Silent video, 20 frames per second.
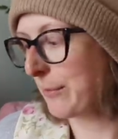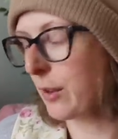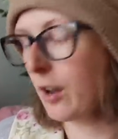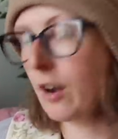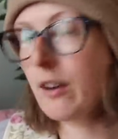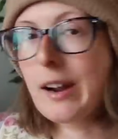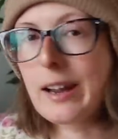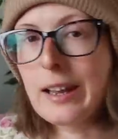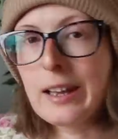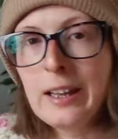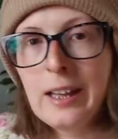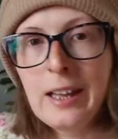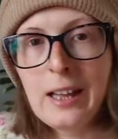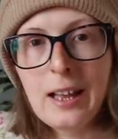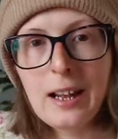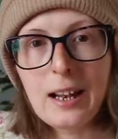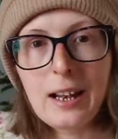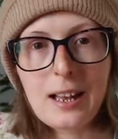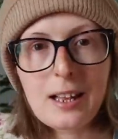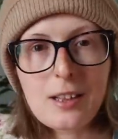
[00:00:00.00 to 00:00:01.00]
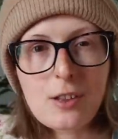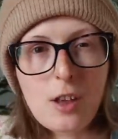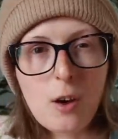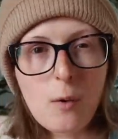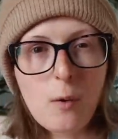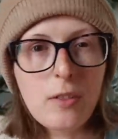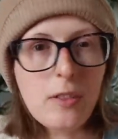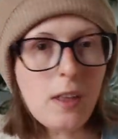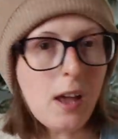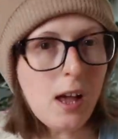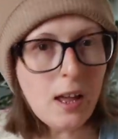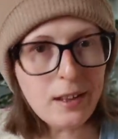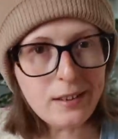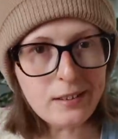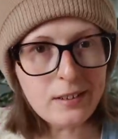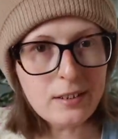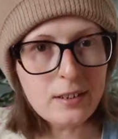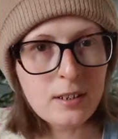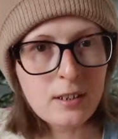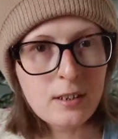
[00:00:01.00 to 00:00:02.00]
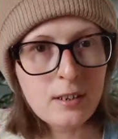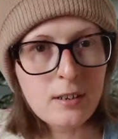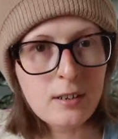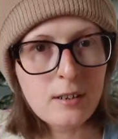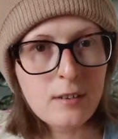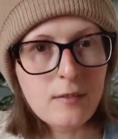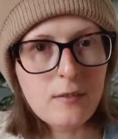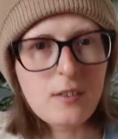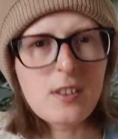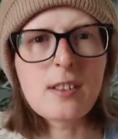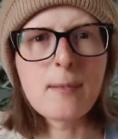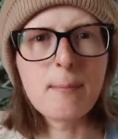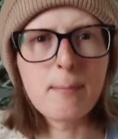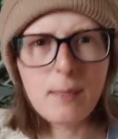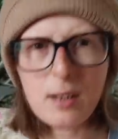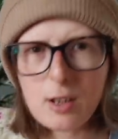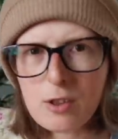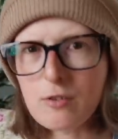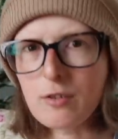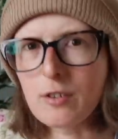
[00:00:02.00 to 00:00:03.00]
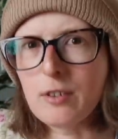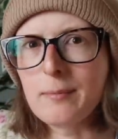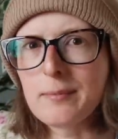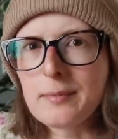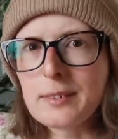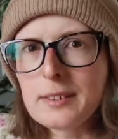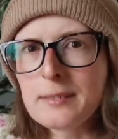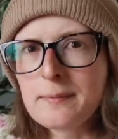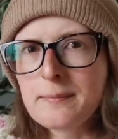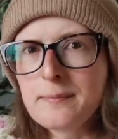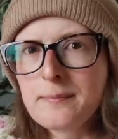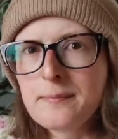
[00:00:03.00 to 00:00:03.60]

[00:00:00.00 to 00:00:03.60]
All right, let's go on the hunt for some mushrooms.